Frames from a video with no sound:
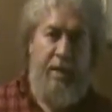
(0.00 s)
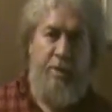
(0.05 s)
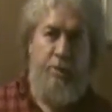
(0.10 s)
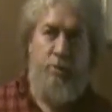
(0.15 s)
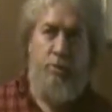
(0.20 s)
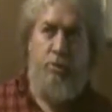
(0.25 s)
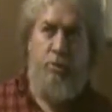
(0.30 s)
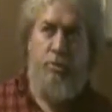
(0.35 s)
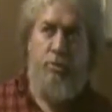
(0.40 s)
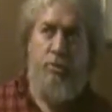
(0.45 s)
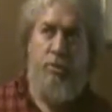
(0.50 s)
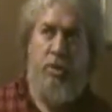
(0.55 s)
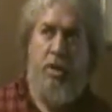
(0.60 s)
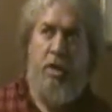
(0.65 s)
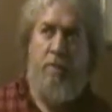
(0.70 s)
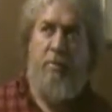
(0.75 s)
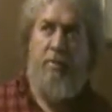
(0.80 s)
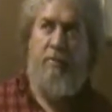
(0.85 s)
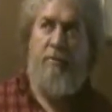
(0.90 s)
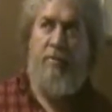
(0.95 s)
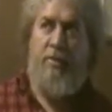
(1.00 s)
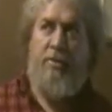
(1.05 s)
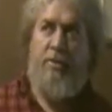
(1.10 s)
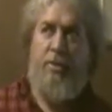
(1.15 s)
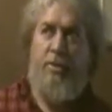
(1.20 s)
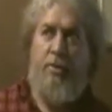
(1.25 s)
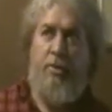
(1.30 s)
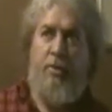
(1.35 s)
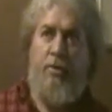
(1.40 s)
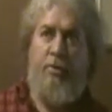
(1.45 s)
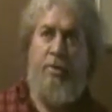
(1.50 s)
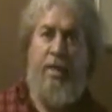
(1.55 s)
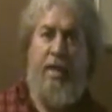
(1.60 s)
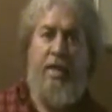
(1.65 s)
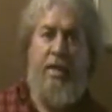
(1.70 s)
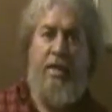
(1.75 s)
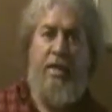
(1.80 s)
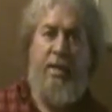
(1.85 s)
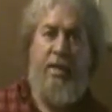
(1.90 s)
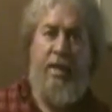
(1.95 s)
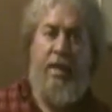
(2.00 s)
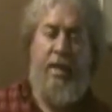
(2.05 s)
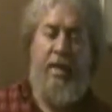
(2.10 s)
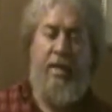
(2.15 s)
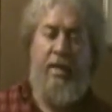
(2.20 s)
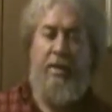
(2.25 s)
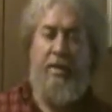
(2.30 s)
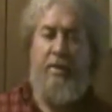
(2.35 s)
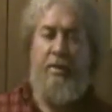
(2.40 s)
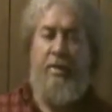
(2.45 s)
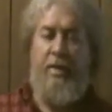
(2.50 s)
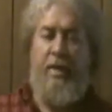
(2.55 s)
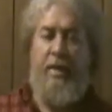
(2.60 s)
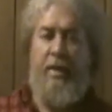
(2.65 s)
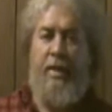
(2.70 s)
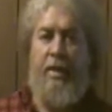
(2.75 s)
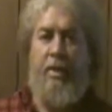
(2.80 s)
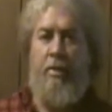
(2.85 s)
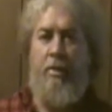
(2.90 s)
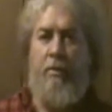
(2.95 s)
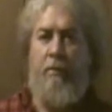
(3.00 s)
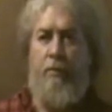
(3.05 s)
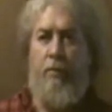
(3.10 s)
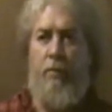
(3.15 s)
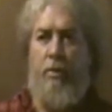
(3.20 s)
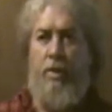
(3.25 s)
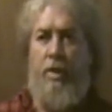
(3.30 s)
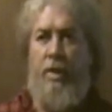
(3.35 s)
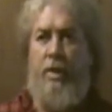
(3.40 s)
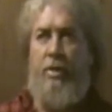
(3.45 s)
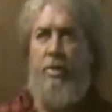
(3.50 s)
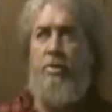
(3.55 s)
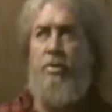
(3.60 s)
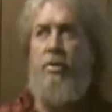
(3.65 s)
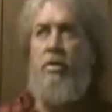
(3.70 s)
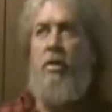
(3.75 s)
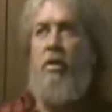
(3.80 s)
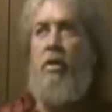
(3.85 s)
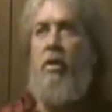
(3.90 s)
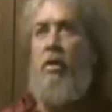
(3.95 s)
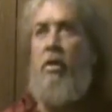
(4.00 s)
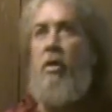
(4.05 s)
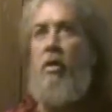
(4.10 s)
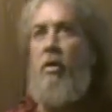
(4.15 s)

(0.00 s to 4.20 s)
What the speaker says: angels come and visit her daily and take care of her needs.